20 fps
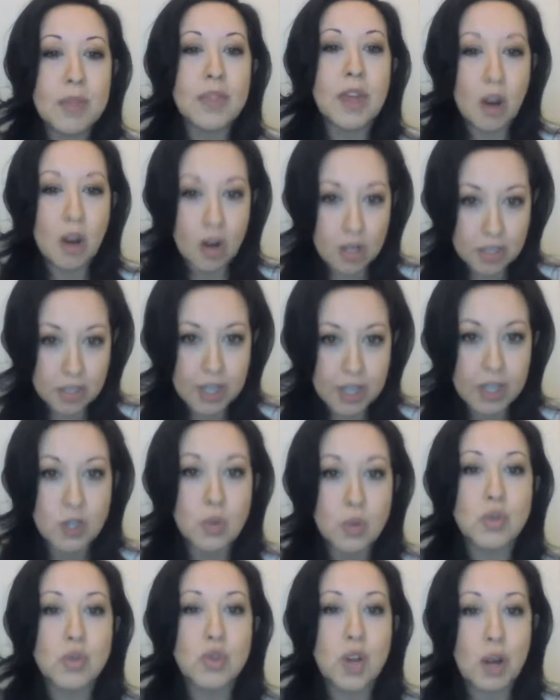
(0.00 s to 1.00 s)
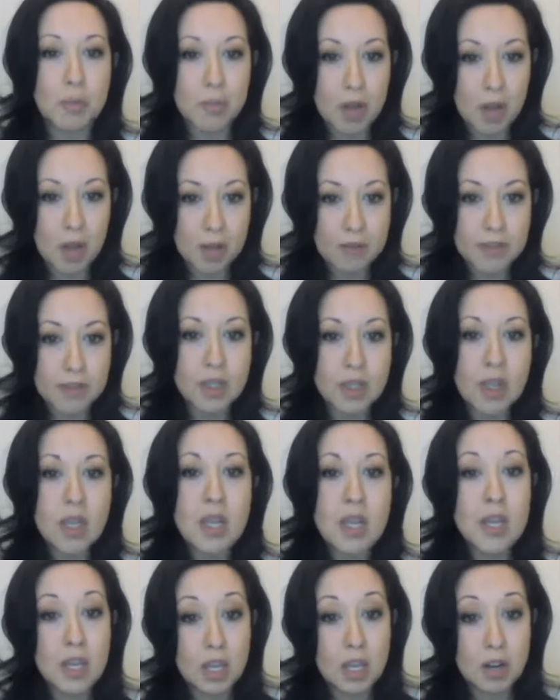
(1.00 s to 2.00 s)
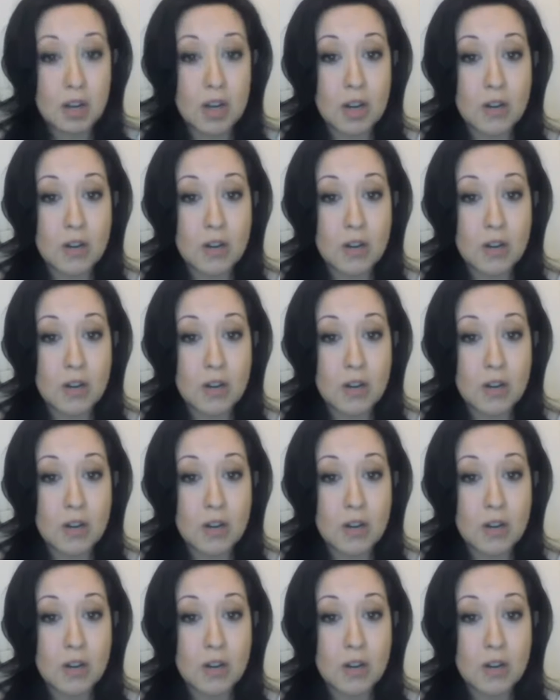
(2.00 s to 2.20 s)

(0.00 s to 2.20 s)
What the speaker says: they are scheduled drop-offs here